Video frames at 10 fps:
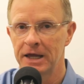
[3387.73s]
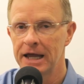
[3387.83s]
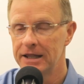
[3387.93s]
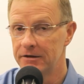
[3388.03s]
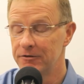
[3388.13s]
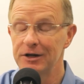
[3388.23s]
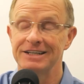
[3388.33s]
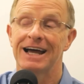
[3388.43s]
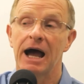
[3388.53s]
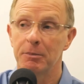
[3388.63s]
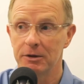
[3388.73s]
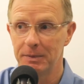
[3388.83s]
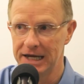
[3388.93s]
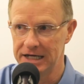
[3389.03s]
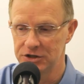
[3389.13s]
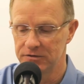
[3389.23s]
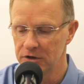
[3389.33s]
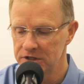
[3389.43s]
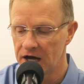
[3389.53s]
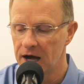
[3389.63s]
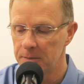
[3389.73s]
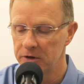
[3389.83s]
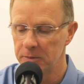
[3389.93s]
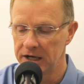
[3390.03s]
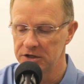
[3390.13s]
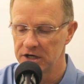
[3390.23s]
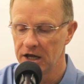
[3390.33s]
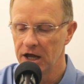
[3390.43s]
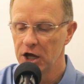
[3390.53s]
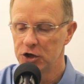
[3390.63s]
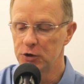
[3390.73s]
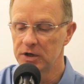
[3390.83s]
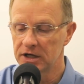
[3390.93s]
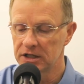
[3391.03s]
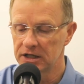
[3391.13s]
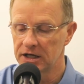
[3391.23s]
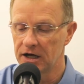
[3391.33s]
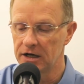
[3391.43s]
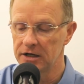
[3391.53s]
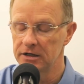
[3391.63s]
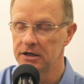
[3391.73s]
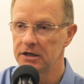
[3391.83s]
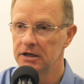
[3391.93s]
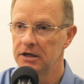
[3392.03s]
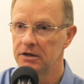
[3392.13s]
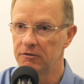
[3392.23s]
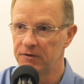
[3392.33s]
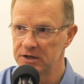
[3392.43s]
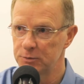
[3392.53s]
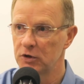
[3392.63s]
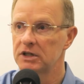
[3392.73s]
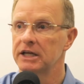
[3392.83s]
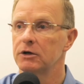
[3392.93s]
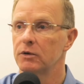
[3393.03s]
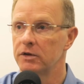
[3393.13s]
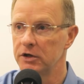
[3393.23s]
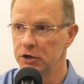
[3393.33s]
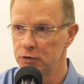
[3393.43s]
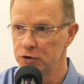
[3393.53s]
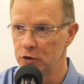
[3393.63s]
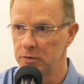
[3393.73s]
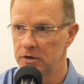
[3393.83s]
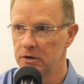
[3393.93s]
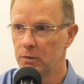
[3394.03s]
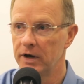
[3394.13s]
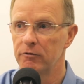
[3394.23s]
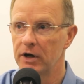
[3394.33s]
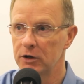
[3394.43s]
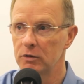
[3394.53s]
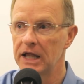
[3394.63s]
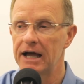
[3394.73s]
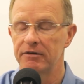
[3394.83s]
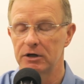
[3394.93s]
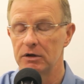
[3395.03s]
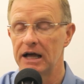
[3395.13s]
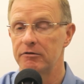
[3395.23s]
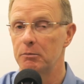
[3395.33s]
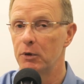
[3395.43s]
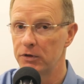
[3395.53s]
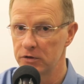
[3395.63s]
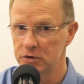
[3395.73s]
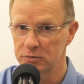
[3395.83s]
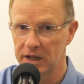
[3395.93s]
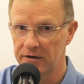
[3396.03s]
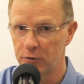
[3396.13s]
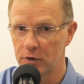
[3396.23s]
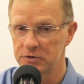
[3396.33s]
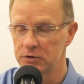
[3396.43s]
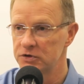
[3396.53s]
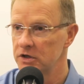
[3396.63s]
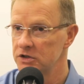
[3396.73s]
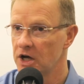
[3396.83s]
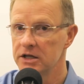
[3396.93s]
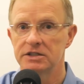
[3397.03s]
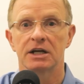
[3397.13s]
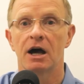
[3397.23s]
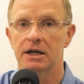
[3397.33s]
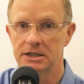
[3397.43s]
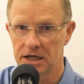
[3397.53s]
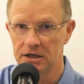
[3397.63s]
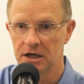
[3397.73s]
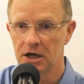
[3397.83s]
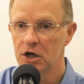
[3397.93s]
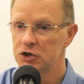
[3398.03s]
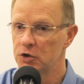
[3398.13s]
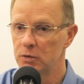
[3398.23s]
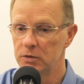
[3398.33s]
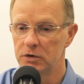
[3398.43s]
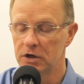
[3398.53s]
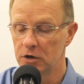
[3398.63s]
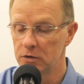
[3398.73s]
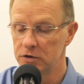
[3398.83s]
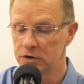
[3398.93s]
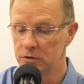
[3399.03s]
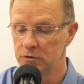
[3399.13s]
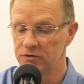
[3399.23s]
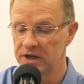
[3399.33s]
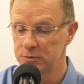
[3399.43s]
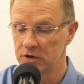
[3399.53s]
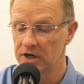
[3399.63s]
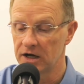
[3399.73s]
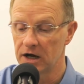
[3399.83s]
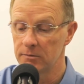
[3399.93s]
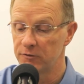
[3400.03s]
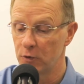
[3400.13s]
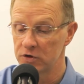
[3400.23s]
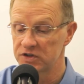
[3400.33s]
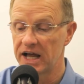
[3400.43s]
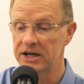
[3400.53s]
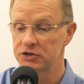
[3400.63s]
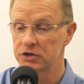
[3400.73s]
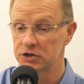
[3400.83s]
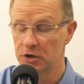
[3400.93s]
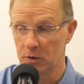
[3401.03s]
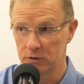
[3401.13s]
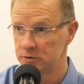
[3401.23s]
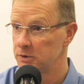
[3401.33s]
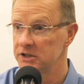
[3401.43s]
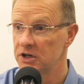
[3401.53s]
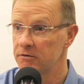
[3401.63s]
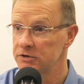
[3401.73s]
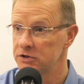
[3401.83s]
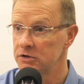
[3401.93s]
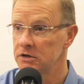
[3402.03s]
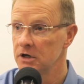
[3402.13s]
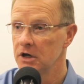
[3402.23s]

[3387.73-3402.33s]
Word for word: And the very top of the page, very top of the page, you can click on the Facebook link or the YouTube. Whenever I go live, I go live on both of those platforms. There's tons of content. So you can go to facebook.com forward slash tomorrow's police officer.